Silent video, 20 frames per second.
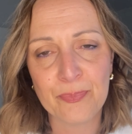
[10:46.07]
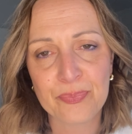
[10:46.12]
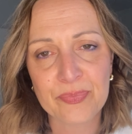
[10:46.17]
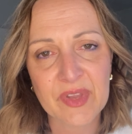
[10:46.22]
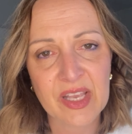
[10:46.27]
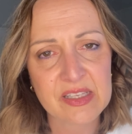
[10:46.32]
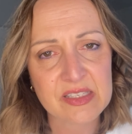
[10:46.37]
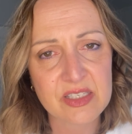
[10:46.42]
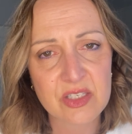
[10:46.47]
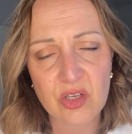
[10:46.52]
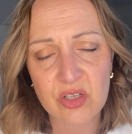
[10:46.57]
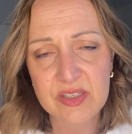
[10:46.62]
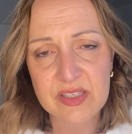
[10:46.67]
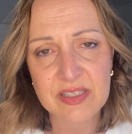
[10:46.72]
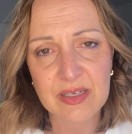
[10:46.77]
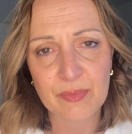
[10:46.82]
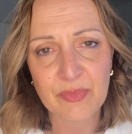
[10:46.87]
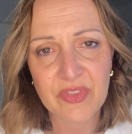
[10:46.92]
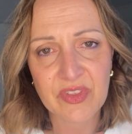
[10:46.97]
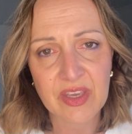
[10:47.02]
it's not
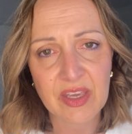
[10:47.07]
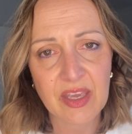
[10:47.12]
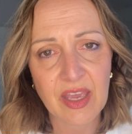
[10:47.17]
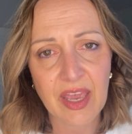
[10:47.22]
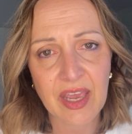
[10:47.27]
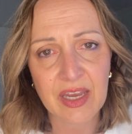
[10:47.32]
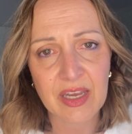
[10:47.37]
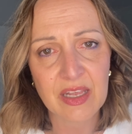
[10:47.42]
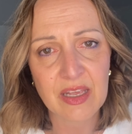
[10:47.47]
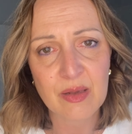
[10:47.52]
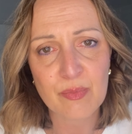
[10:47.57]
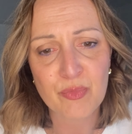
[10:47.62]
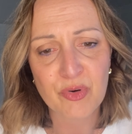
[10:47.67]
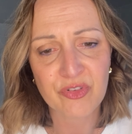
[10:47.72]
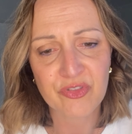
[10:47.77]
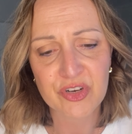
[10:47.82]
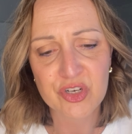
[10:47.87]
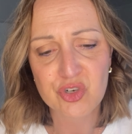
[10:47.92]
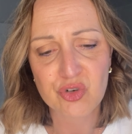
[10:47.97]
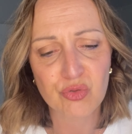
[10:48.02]
something any
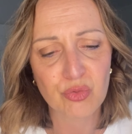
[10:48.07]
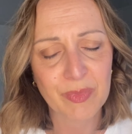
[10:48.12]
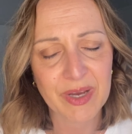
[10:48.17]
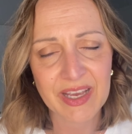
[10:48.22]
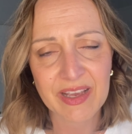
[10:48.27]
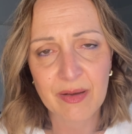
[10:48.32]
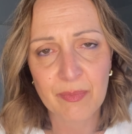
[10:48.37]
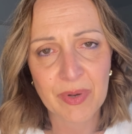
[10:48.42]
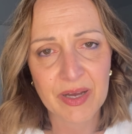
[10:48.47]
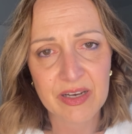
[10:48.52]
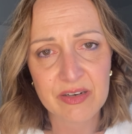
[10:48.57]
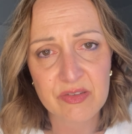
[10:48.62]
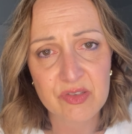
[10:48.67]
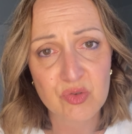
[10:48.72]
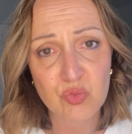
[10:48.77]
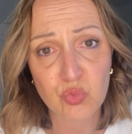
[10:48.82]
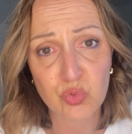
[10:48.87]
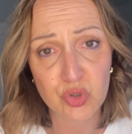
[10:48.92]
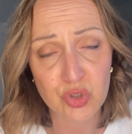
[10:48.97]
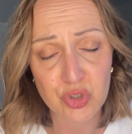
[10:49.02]
professional makeup
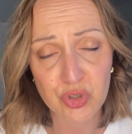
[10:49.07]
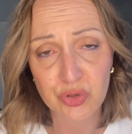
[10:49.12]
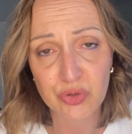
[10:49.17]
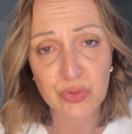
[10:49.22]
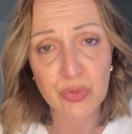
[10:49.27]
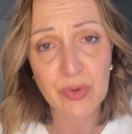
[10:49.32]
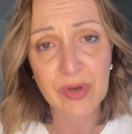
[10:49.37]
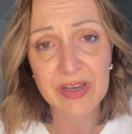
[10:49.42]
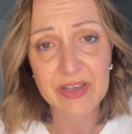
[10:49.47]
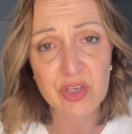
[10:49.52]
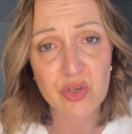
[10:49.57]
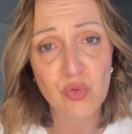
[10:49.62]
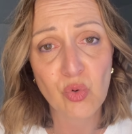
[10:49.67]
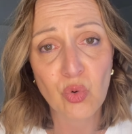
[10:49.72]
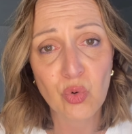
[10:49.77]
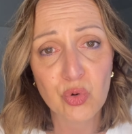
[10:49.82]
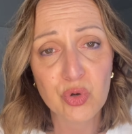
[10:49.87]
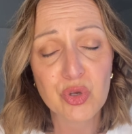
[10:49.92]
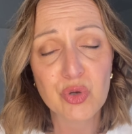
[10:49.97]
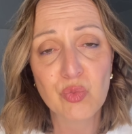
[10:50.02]
artist would do.
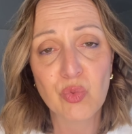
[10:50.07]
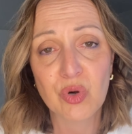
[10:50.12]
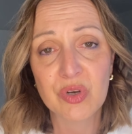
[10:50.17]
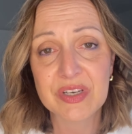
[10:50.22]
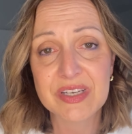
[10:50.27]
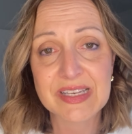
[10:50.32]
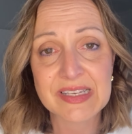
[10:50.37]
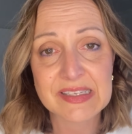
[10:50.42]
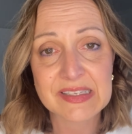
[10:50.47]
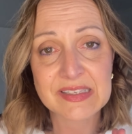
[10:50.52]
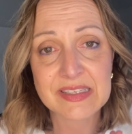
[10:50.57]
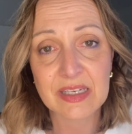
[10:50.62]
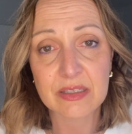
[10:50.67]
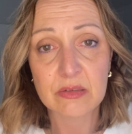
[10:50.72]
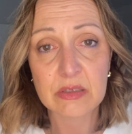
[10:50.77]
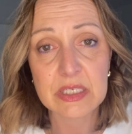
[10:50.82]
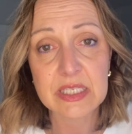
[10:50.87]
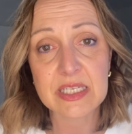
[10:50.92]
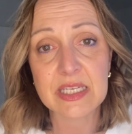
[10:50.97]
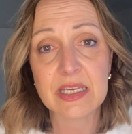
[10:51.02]
All you want is
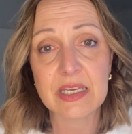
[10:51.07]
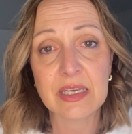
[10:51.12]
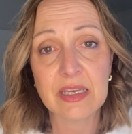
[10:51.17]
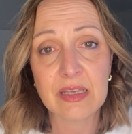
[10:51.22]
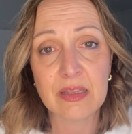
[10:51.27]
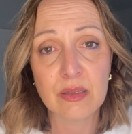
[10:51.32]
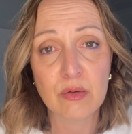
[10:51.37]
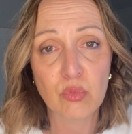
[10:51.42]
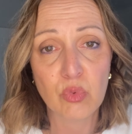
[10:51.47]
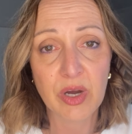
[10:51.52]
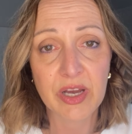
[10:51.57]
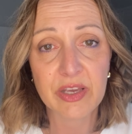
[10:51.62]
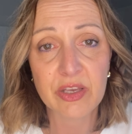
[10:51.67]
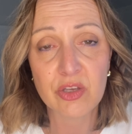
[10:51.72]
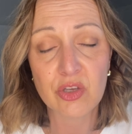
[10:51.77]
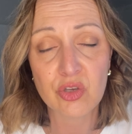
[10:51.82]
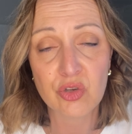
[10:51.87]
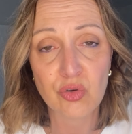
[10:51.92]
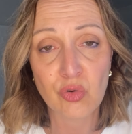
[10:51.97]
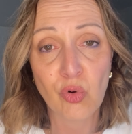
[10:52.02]
subtlety in the way
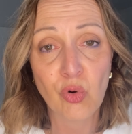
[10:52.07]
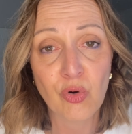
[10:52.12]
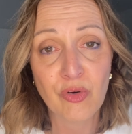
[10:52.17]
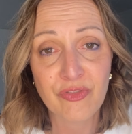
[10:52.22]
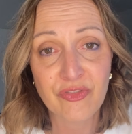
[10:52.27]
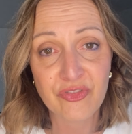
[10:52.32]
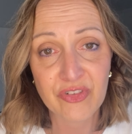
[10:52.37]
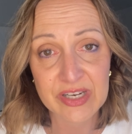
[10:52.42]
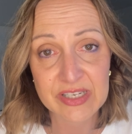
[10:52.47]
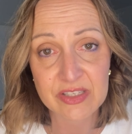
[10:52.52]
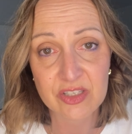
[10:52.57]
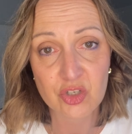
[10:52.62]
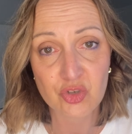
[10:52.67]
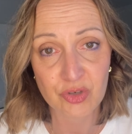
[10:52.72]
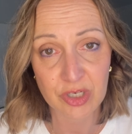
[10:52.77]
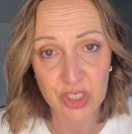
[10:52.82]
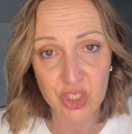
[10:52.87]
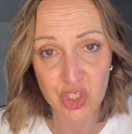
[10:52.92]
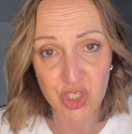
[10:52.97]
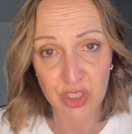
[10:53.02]
your face
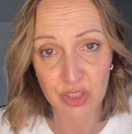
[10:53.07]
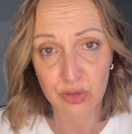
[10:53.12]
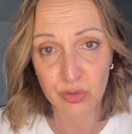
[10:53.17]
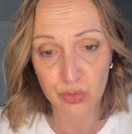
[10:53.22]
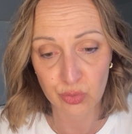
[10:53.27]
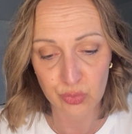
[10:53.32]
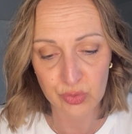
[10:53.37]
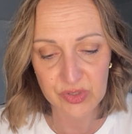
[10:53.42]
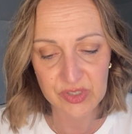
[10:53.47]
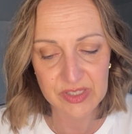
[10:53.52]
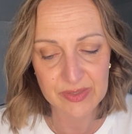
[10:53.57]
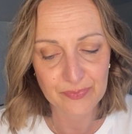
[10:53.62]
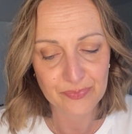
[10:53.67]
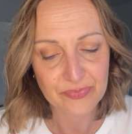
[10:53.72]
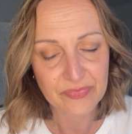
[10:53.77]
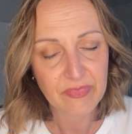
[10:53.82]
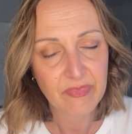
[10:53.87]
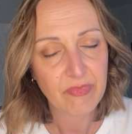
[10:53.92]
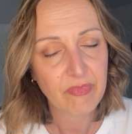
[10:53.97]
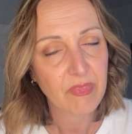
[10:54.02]
structure looks.
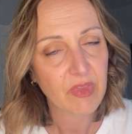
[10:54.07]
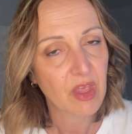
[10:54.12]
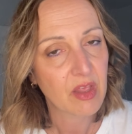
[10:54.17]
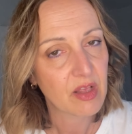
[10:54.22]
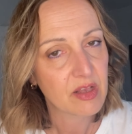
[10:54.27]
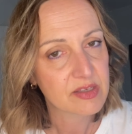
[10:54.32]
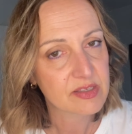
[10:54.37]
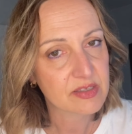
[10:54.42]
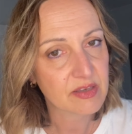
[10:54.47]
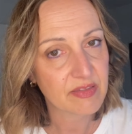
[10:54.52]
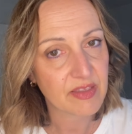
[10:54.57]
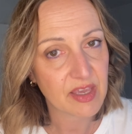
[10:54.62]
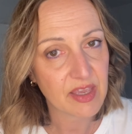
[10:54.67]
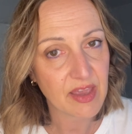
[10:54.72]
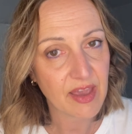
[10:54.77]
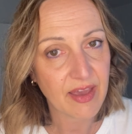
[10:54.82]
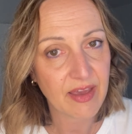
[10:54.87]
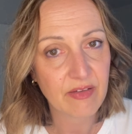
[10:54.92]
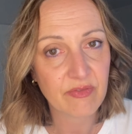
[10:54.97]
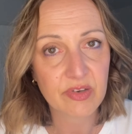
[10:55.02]
So there you
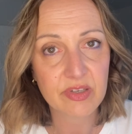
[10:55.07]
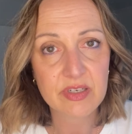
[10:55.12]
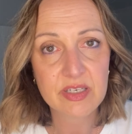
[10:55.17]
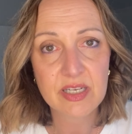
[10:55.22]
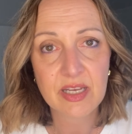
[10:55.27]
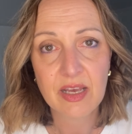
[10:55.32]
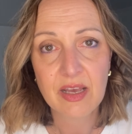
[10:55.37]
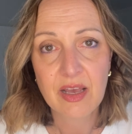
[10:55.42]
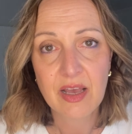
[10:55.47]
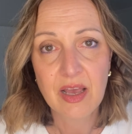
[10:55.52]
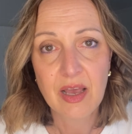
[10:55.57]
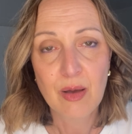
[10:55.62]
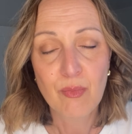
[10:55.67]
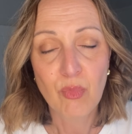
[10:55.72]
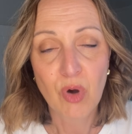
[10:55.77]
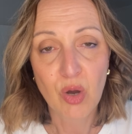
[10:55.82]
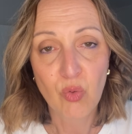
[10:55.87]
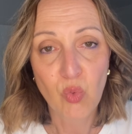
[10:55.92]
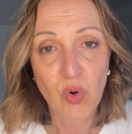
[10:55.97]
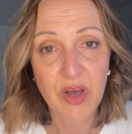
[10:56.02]
have it.
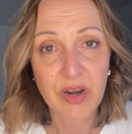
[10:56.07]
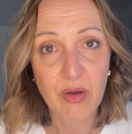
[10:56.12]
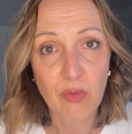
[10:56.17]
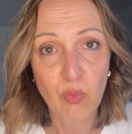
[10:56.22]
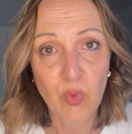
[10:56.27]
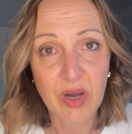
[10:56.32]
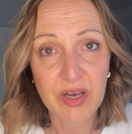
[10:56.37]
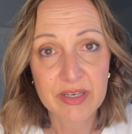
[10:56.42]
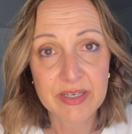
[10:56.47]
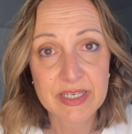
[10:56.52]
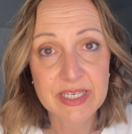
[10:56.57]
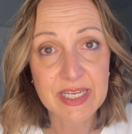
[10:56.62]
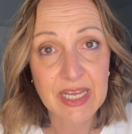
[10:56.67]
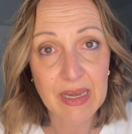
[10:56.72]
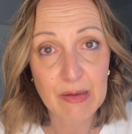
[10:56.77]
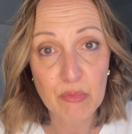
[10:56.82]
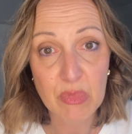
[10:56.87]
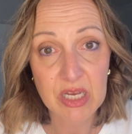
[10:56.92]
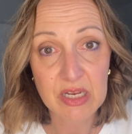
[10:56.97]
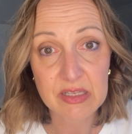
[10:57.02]
My one-on-one
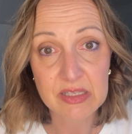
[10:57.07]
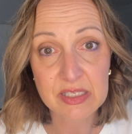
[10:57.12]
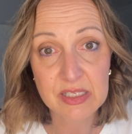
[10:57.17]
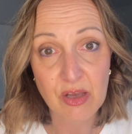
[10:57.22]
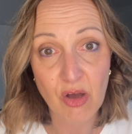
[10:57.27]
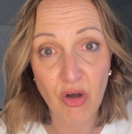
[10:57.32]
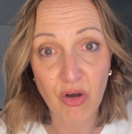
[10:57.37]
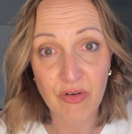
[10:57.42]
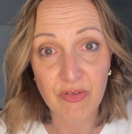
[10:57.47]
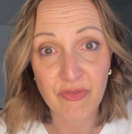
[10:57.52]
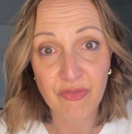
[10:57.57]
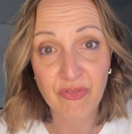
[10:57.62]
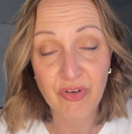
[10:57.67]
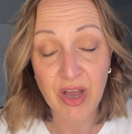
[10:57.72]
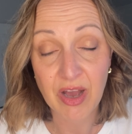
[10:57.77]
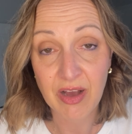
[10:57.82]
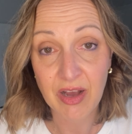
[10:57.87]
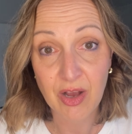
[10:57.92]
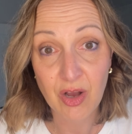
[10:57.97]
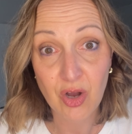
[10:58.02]
10 minutes of
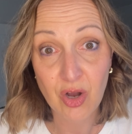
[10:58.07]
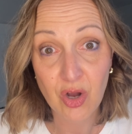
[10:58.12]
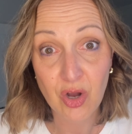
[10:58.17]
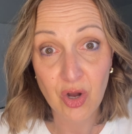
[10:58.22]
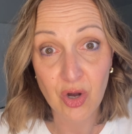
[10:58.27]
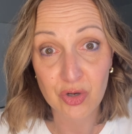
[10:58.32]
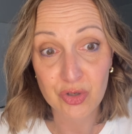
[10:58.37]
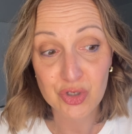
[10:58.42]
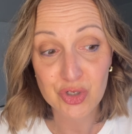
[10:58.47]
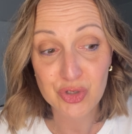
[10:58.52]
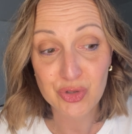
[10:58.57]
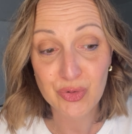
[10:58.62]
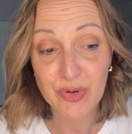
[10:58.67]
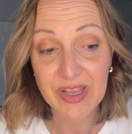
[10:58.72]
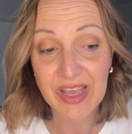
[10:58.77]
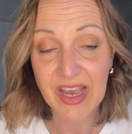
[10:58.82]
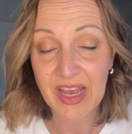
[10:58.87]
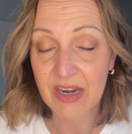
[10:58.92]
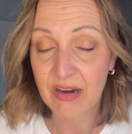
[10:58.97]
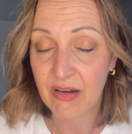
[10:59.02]

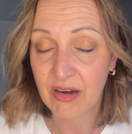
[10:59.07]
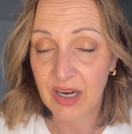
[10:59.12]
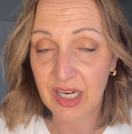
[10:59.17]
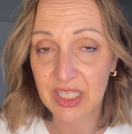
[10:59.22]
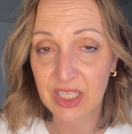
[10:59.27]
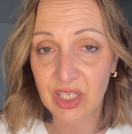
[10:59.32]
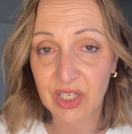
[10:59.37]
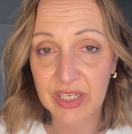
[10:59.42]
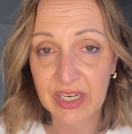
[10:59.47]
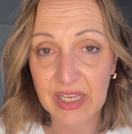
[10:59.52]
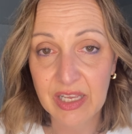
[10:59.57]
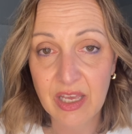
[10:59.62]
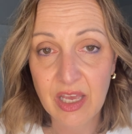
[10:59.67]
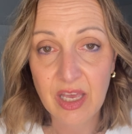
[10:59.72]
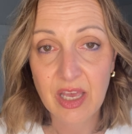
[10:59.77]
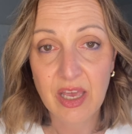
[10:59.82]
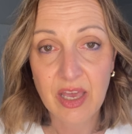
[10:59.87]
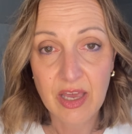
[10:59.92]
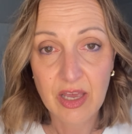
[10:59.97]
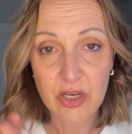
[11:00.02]
contouring and highlighting.
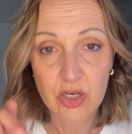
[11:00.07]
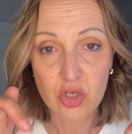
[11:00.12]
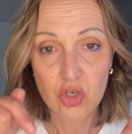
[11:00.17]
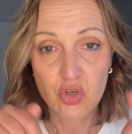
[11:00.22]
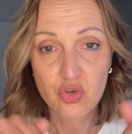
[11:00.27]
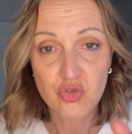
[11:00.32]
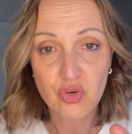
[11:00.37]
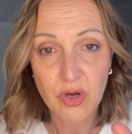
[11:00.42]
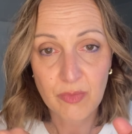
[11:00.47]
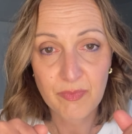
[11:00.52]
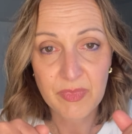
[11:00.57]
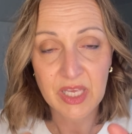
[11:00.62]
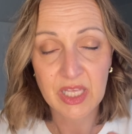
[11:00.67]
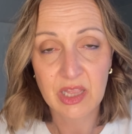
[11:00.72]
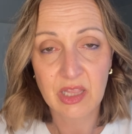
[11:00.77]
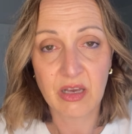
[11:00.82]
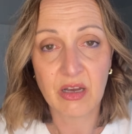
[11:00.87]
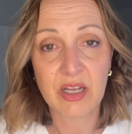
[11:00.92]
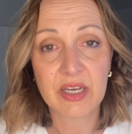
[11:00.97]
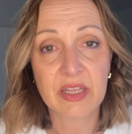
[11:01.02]
Drop me a
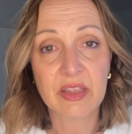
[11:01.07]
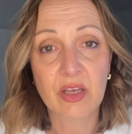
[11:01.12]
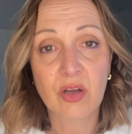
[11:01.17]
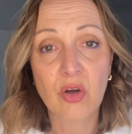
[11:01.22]
line in the